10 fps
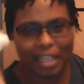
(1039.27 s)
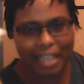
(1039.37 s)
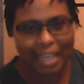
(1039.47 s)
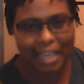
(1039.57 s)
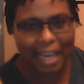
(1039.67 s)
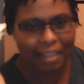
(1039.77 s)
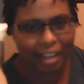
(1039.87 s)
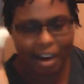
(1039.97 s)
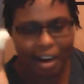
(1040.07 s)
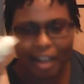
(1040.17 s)
then had the
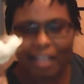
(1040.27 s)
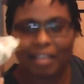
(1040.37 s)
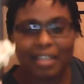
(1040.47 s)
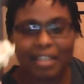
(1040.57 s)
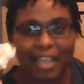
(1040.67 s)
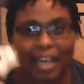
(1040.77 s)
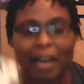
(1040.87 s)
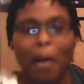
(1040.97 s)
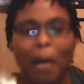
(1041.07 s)
garlic and things like that.